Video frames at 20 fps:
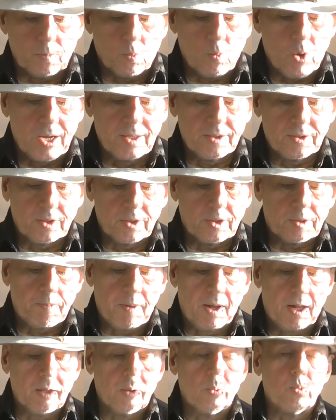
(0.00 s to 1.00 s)
once they
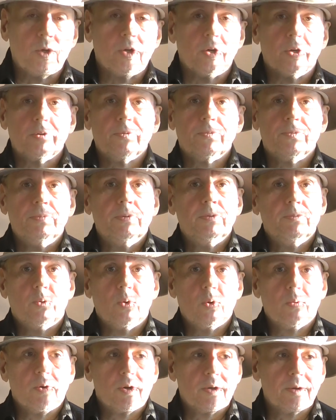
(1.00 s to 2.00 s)
spell the word
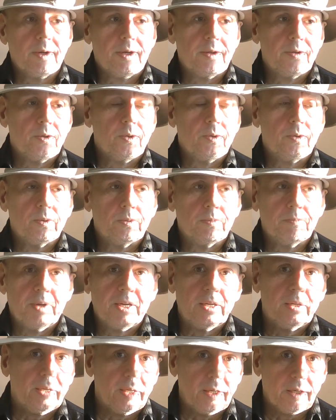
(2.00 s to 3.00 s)
forward, and you
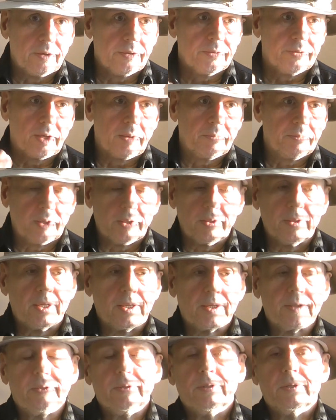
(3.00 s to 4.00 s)
may hear something
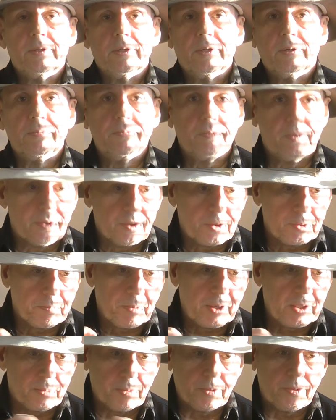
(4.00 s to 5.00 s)
that, there is
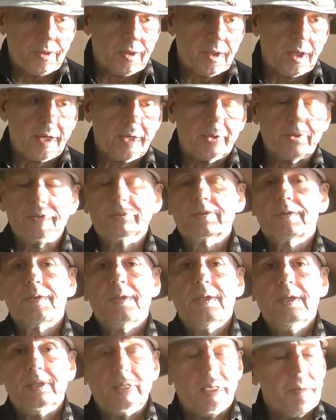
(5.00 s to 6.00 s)
space between the letters,
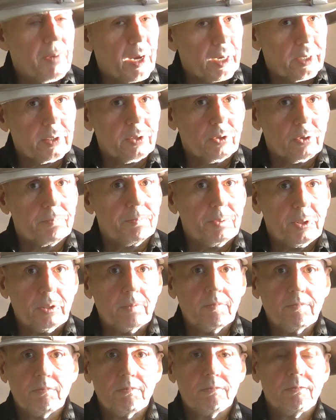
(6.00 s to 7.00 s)
it might not
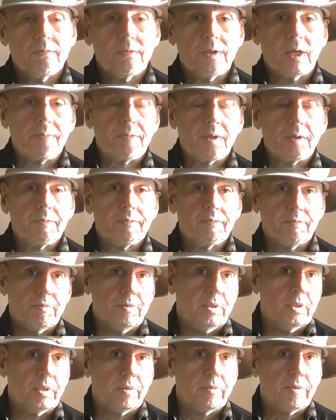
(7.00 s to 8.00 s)
be, sometimes,
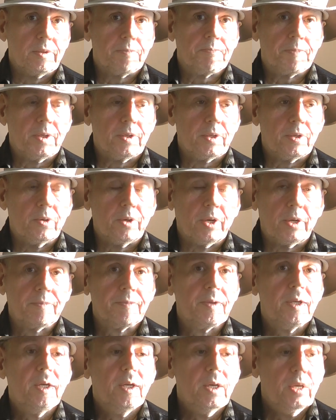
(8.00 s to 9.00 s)
they're pretty good at,